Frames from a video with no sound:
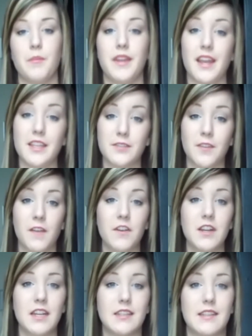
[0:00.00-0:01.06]
My next
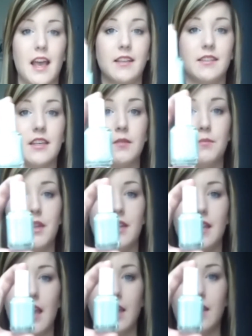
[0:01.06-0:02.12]
favorite is Essie's
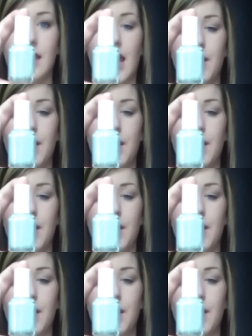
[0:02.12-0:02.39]
Mint Candy